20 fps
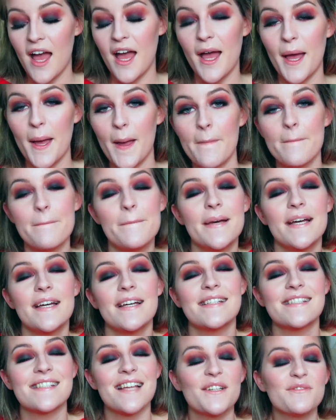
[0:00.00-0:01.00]

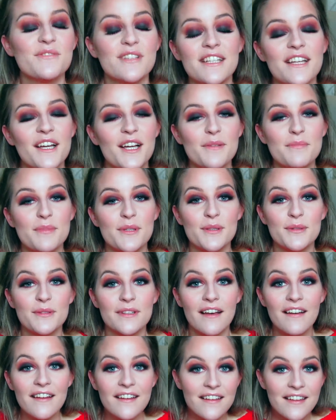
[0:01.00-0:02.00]
But I really hope you
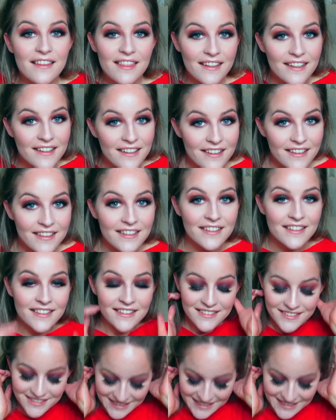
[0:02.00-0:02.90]
like the look.